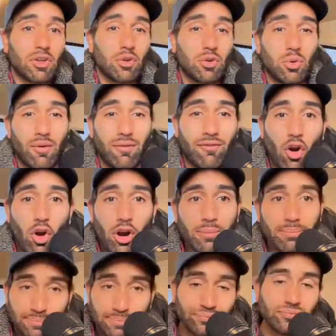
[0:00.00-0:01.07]
to a
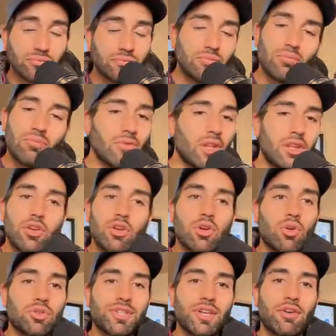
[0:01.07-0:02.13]
farm. You can
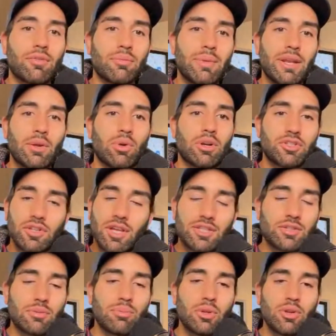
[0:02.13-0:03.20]
wholesale from anywhere. So
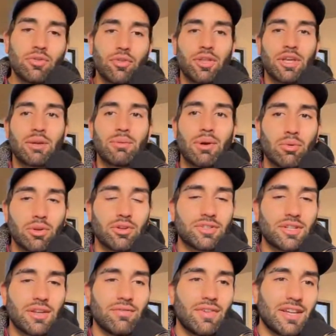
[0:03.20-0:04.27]
that's the beautiful thing about real
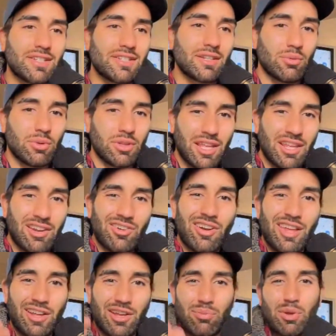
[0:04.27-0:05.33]
estate investing with the
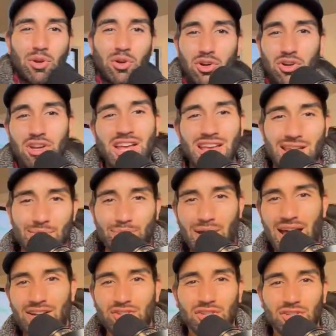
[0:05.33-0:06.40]
internet and computer and
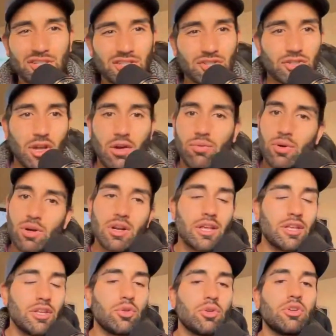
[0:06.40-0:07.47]
batch leads and software.
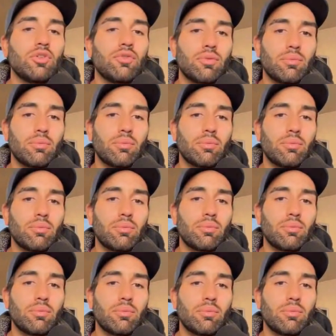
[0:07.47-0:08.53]
You can do it from anywhere.
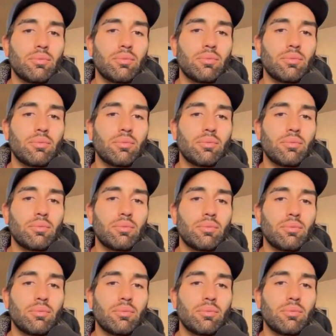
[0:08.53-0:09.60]
So guys, again,
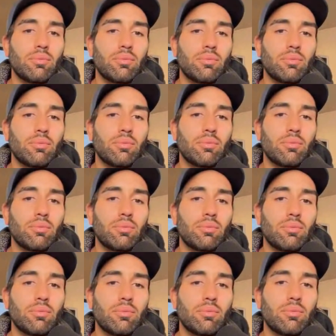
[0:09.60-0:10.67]
comment where you're coming
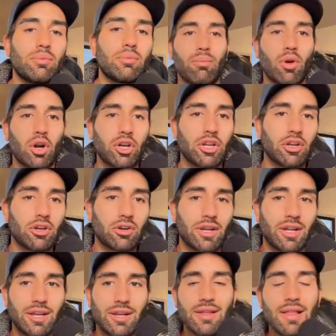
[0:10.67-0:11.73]
from, what market you're
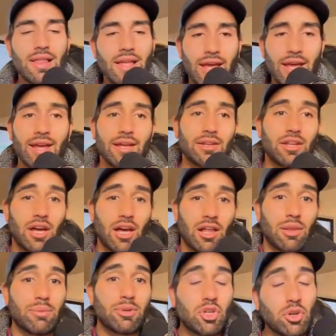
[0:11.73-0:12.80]
in, and
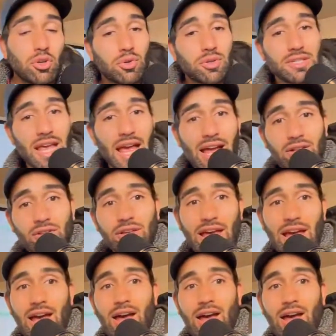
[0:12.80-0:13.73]
let me show you exactly